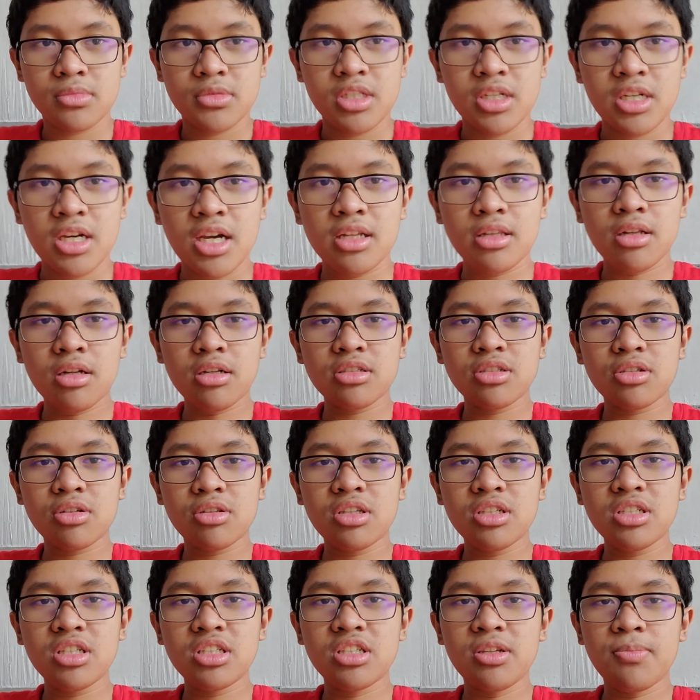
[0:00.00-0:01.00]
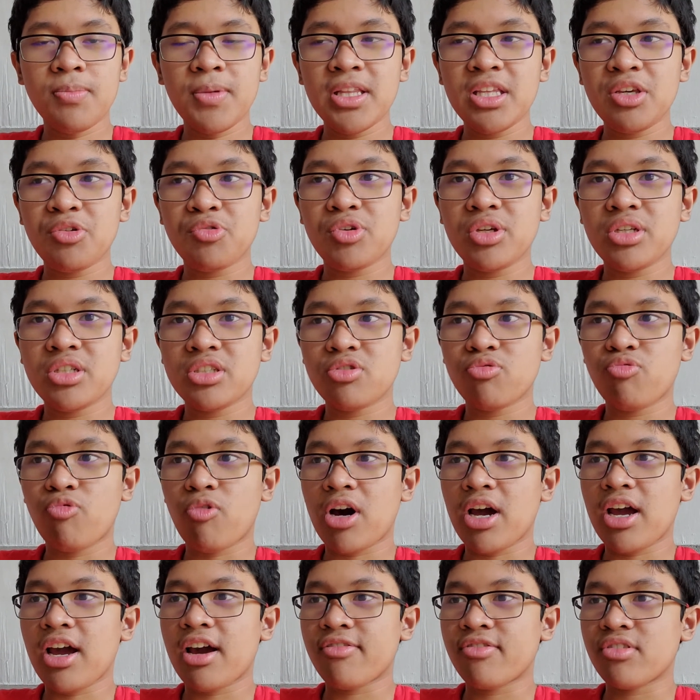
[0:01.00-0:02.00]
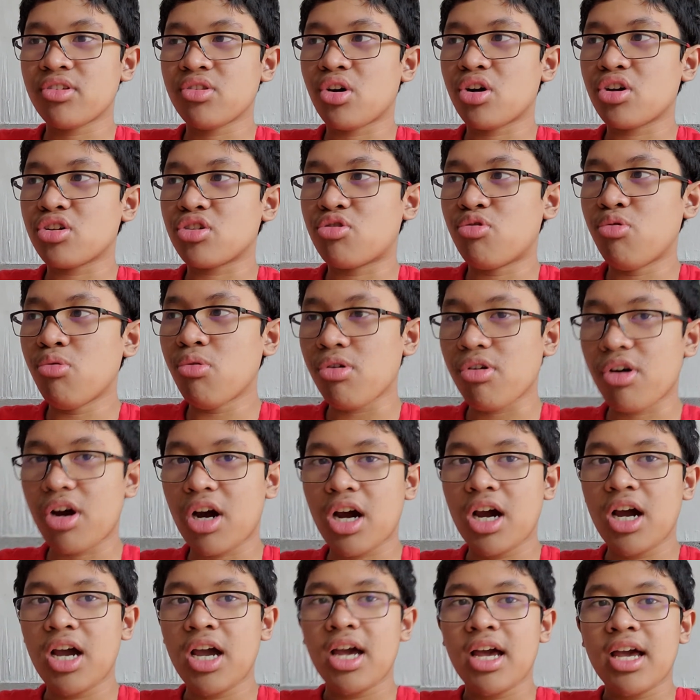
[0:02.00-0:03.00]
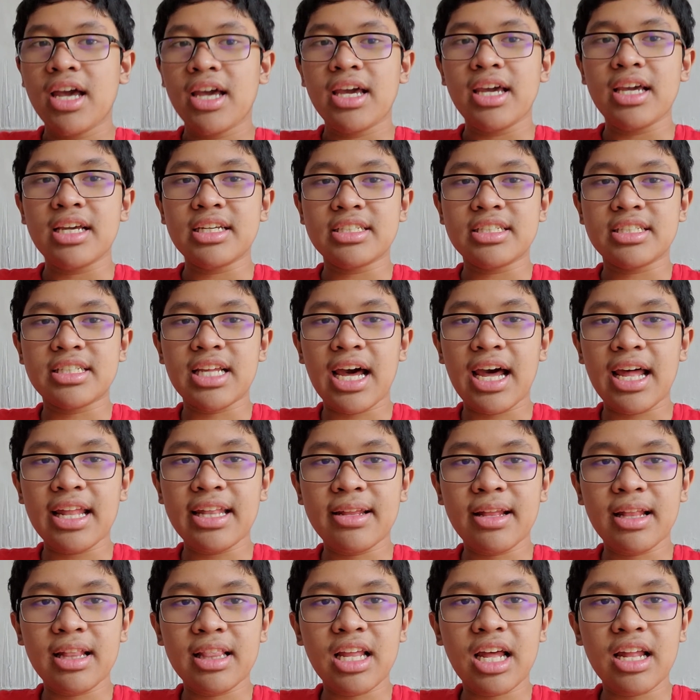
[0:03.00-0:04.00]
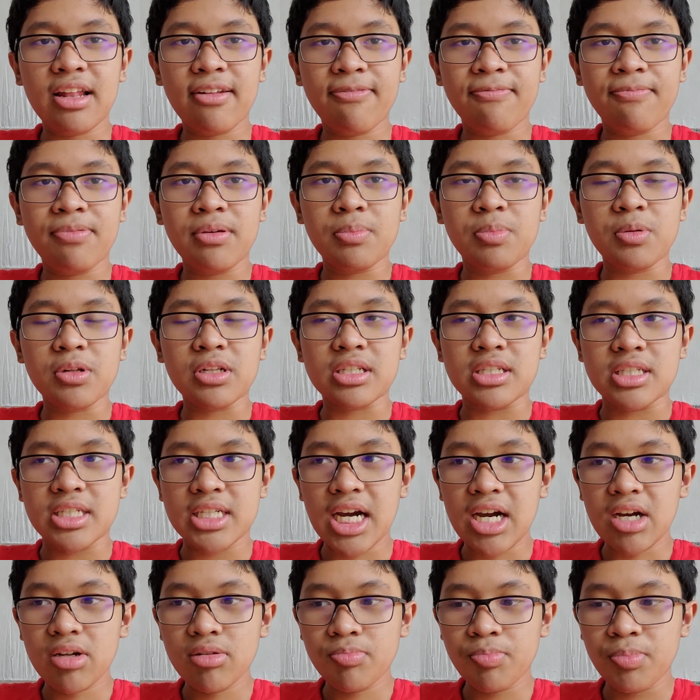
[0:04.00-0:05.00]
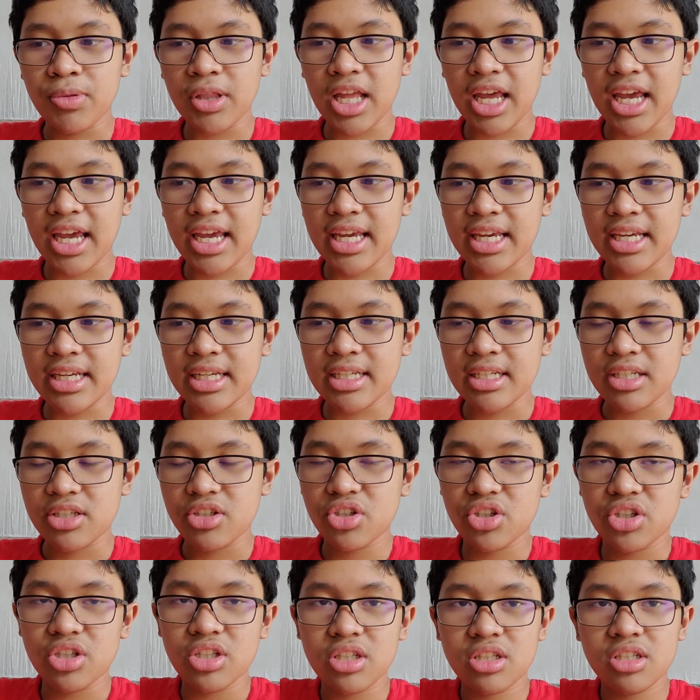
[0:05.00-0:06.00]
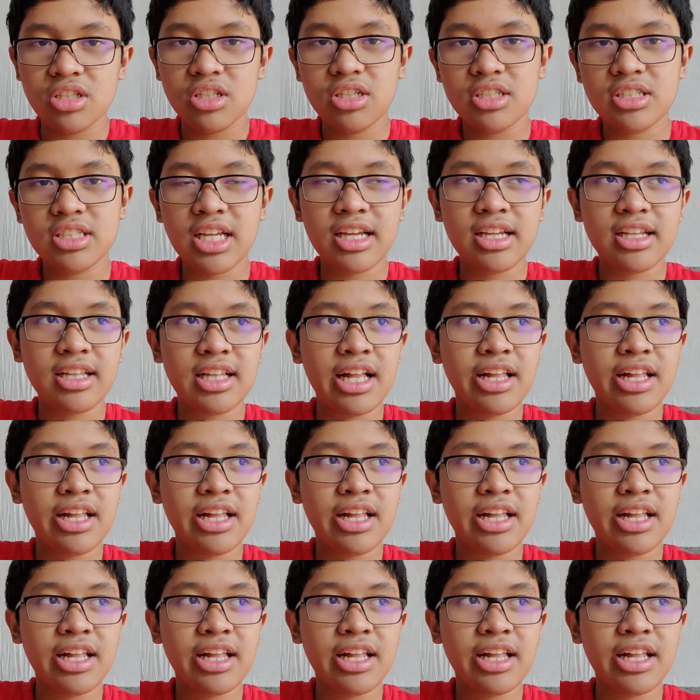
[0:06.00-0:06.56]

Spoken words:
And also, this is the main reason why I found out in Quora is that a lot of people downplay Mr.